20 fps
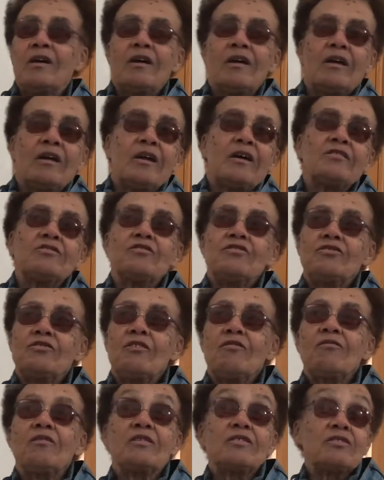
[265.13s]
And I just
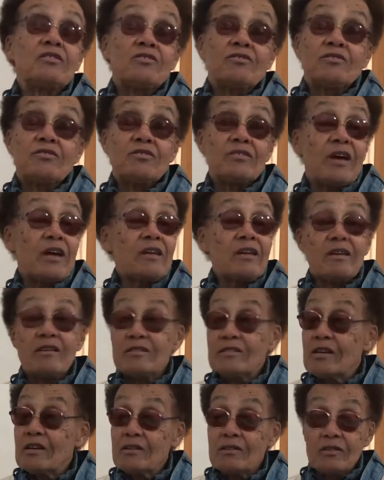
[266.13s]
told her, I said, sister, I can't
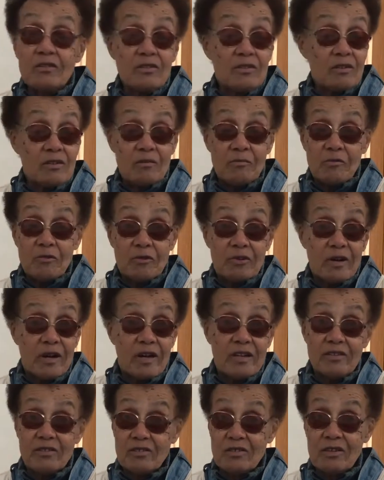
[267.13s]
take this anymore.
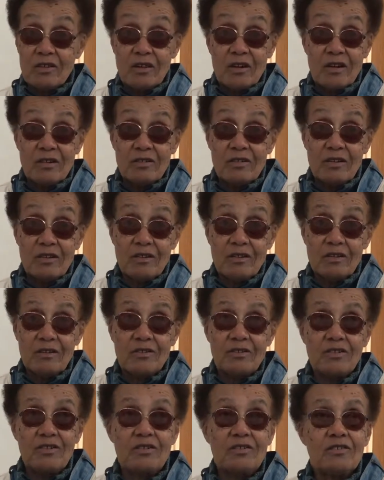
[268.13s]
I just cannot take it.
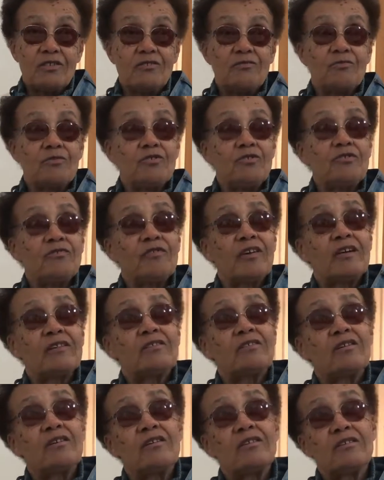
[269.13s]
And she says, well, you've got
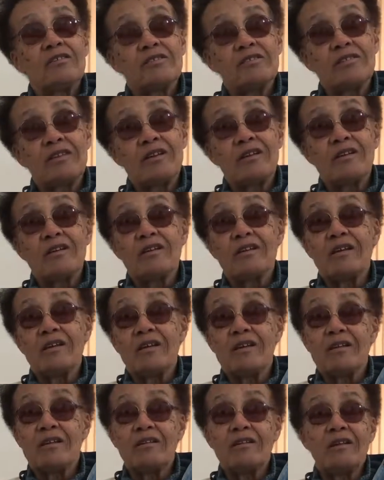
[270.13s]
to understand,
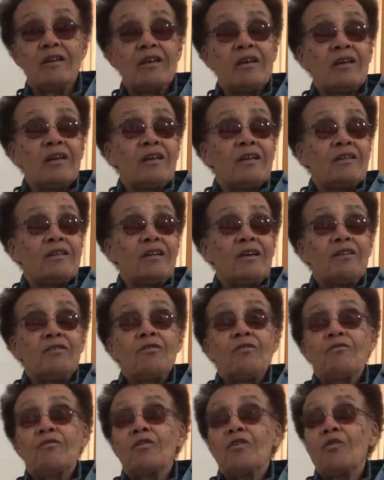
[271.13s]
Ann, they
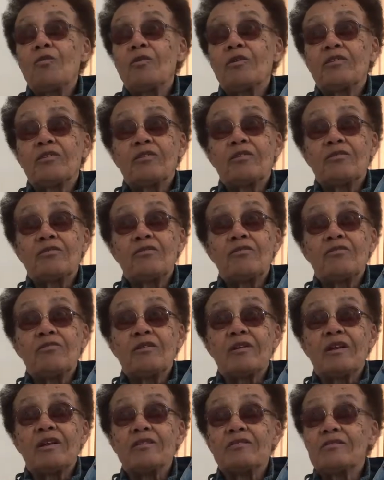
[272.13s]
don't know what they're
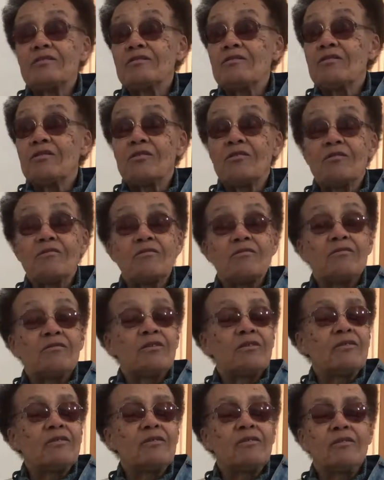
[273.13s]
doing. I said, no.
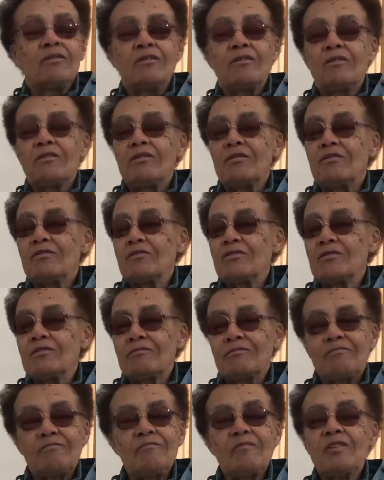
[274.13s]

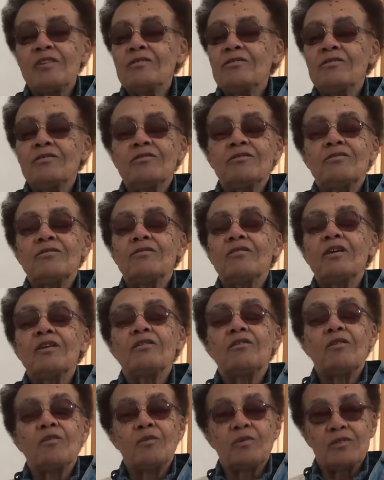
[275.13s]
Sister, they
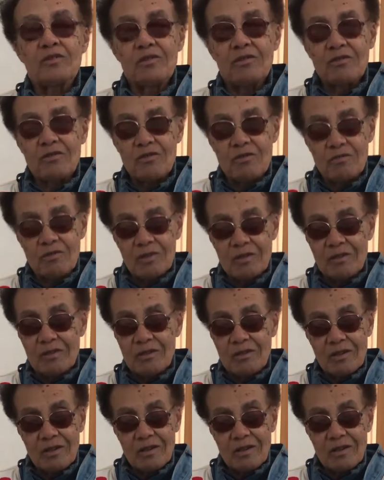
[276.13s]
know what they're doing.